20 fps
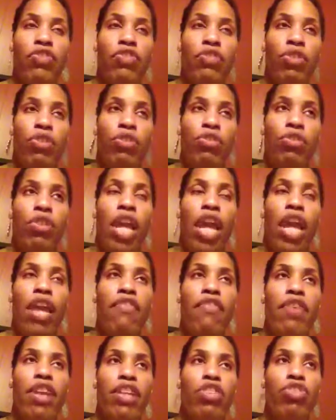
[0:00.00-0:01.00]
fruit
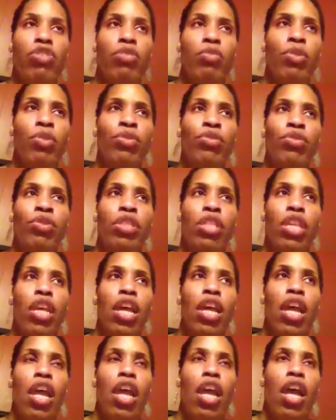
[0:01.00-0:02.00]
and vegetables.
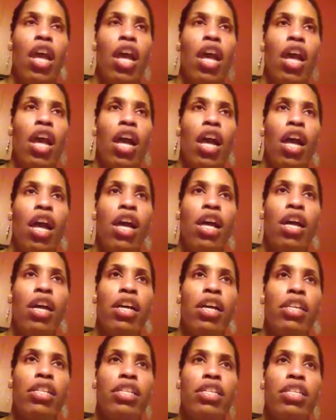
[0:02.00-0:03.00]

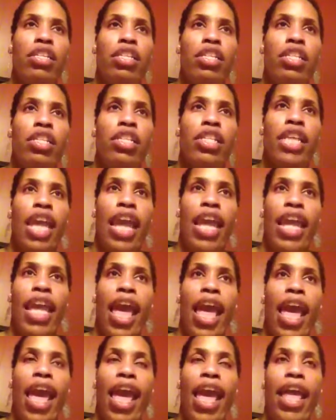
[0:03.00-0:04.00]
Today
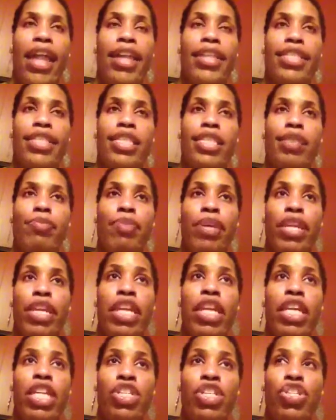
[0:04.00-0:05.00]
I had
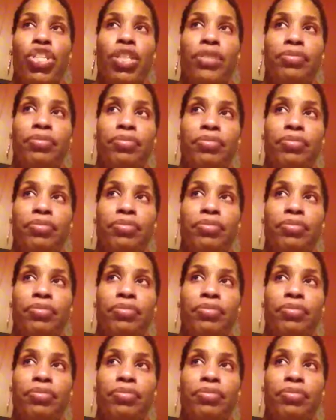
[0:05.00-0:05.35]
spinach,